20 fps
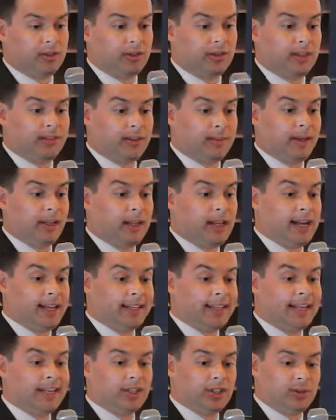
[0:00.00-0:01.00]
So you really have to pay a lot of
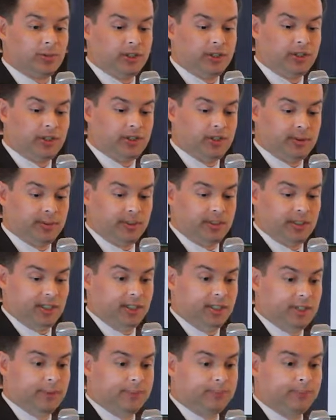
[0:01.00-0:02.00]
attention when you're doing this
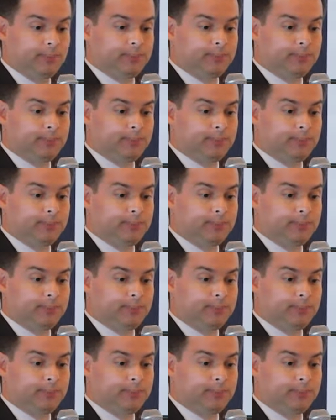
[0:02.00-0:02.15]
procedure.